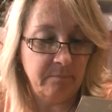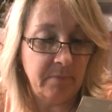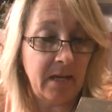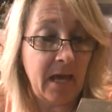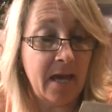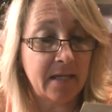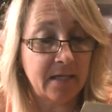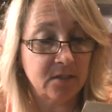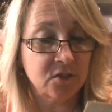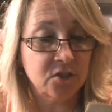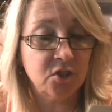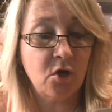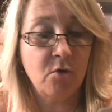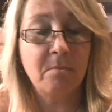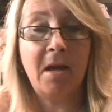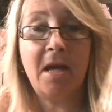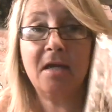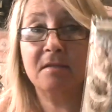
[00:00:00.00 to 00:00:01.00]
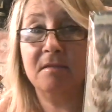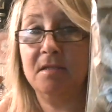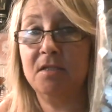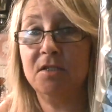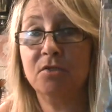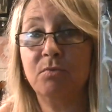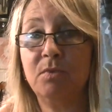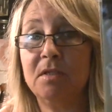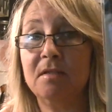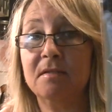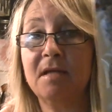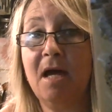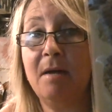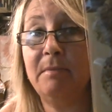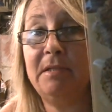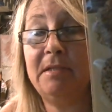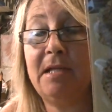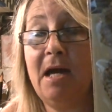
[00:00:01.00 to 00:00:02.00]
but I can sew make these with the
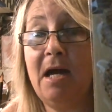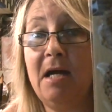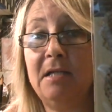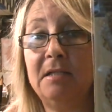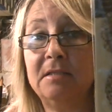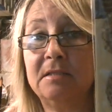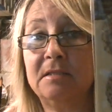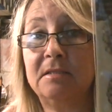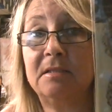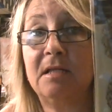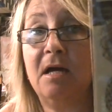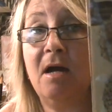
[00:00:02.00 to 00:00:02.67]
Diamond Dyes